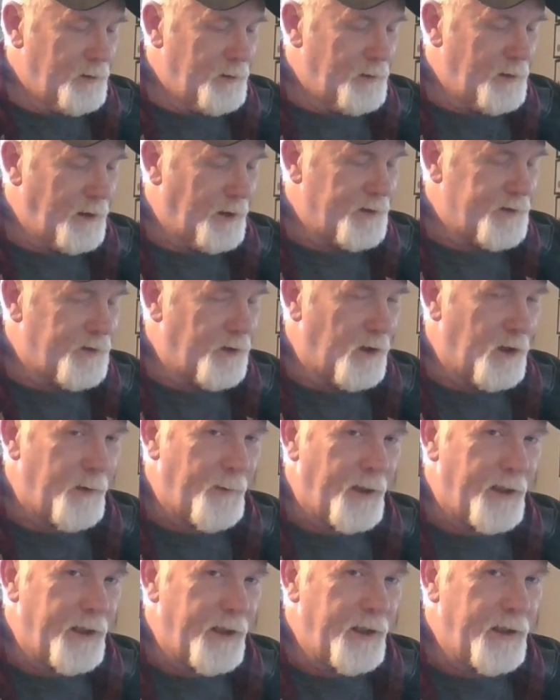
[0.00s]
Now let's talk
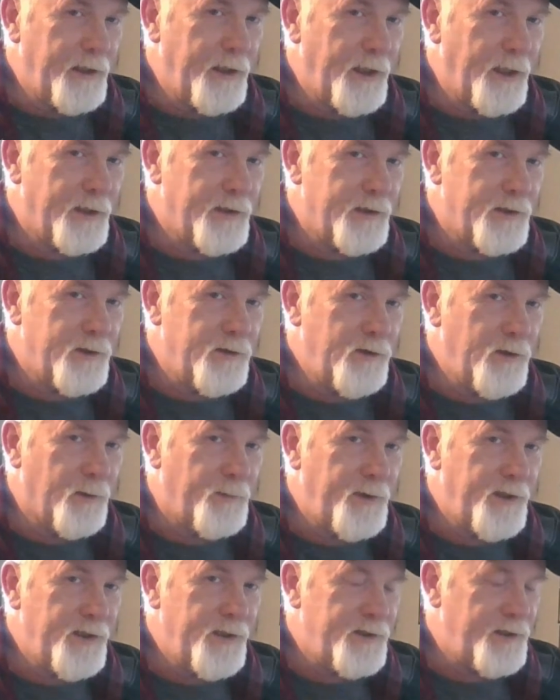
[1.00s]
about getting connected to your
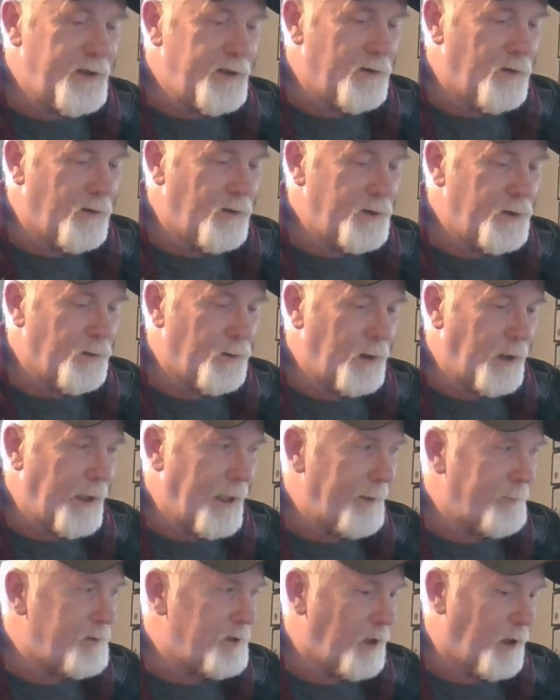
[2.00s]
PC or your
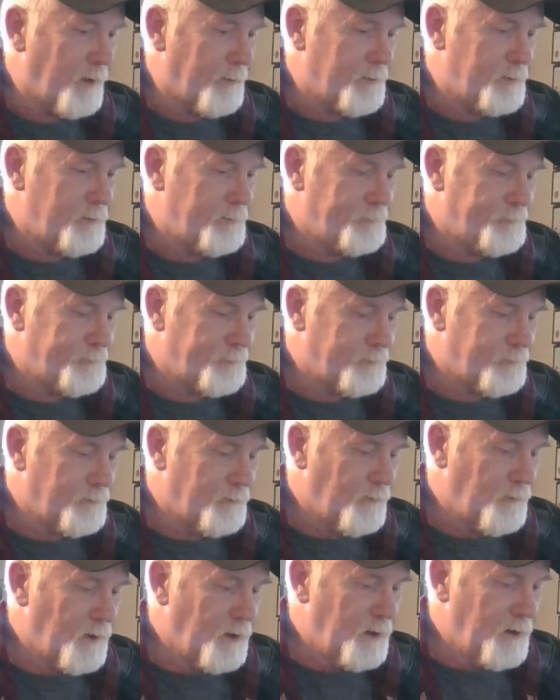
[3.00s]
laptop.
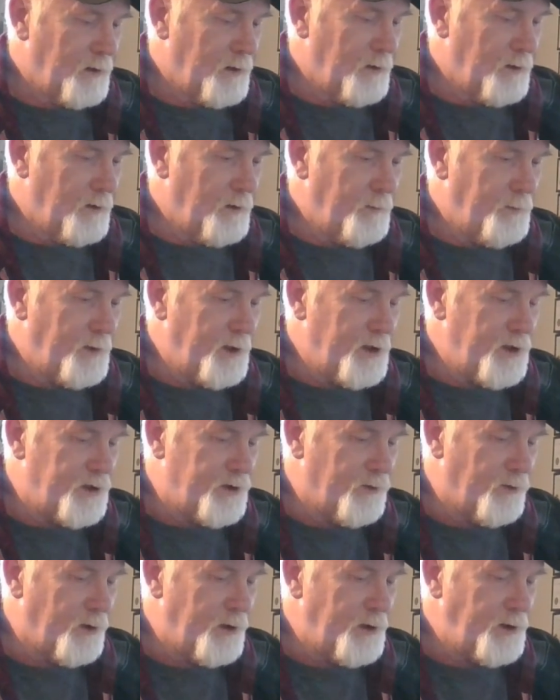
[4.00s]
Be
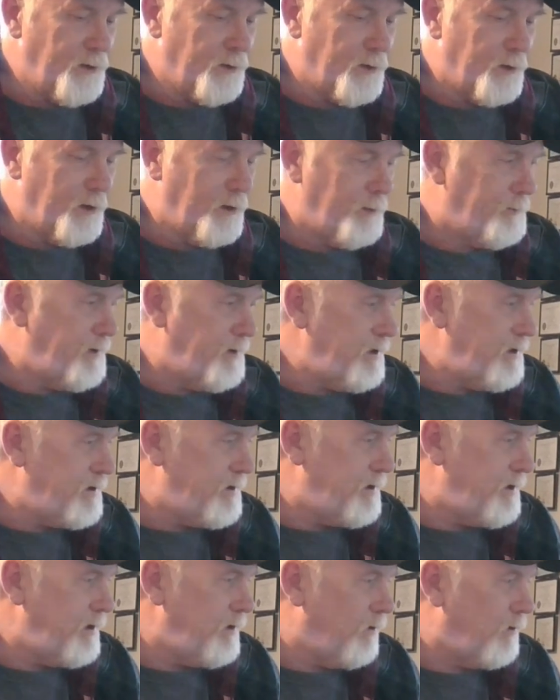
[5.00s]
sure your
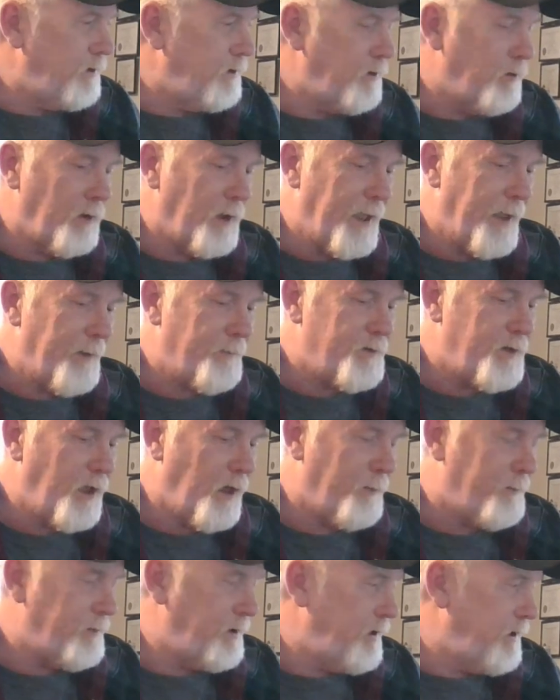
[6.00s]
PC or your
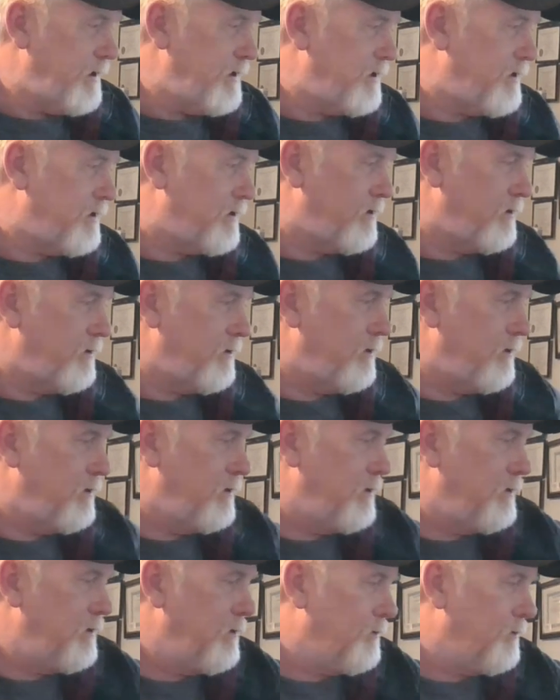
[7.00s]
laptop is
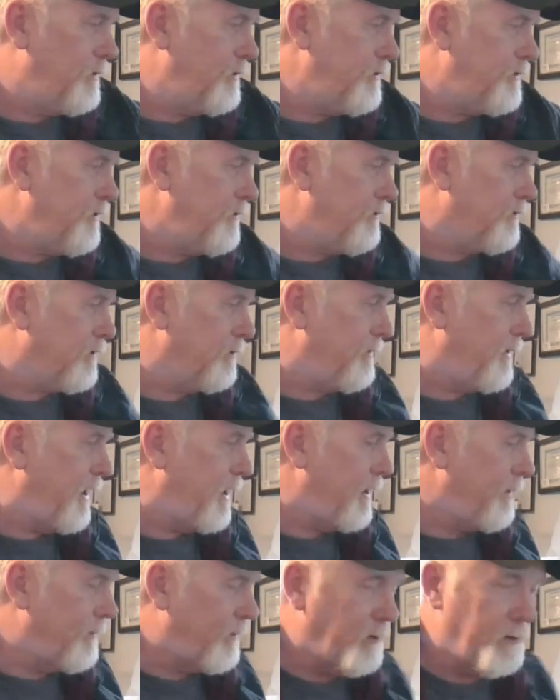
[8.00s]
Bluetooth
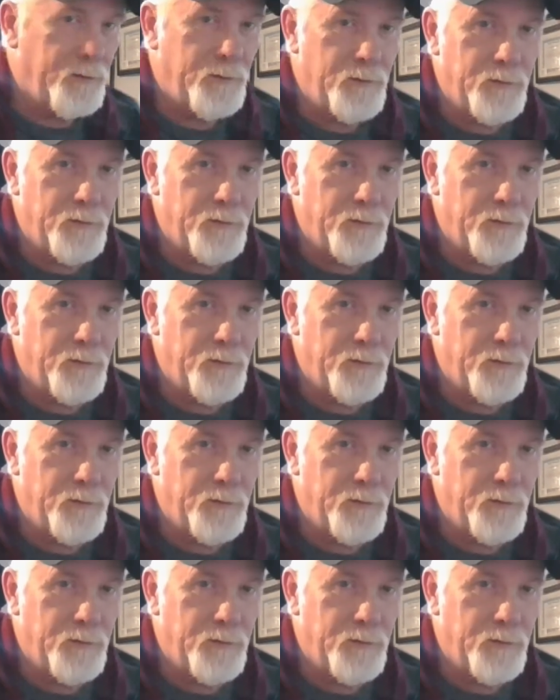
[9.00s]
compatible.